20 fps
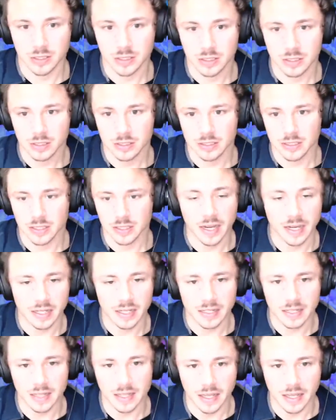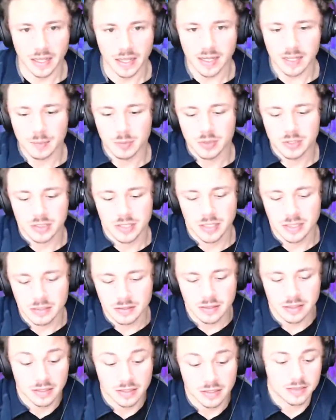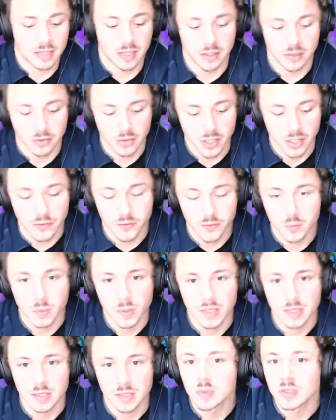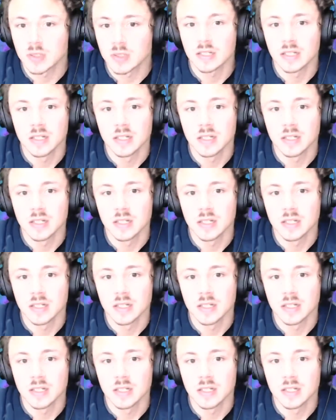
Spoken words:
because I had it at like 80%, and it sounded great for me, but